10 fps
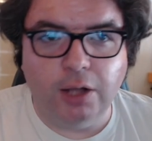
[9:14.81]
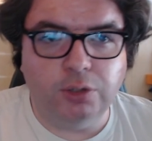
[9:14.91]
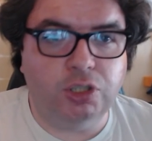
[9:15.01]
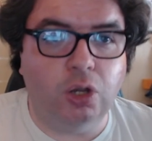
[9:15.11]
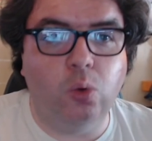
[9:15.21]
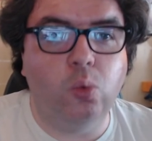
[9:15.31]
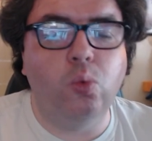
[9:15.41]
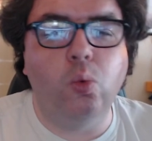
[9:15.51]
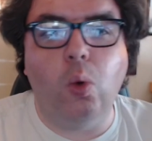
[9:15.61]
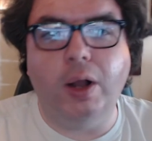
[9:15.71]
So
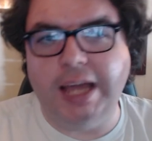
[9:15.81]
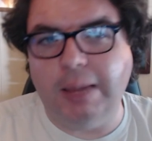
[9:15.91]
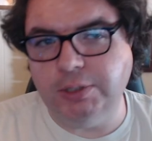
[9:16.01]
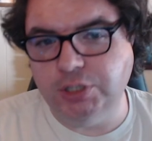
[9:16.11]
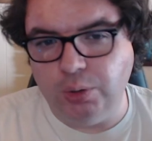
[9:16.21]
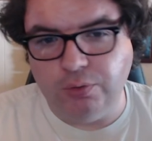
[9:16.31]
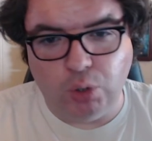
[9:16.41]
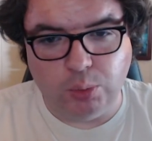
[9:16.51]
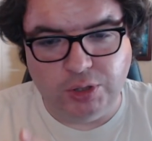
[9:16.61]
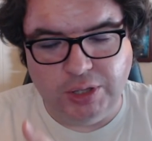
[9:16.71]
what happens going
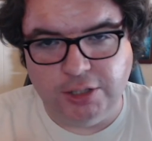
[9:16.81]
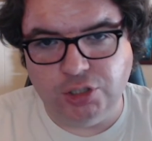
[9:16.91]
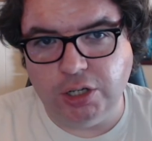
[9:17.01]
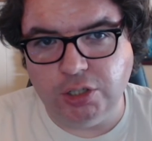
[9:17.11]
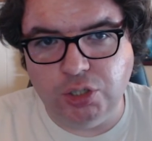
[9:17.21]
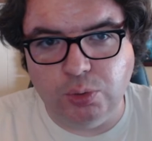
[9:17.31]
forward with that chunk too?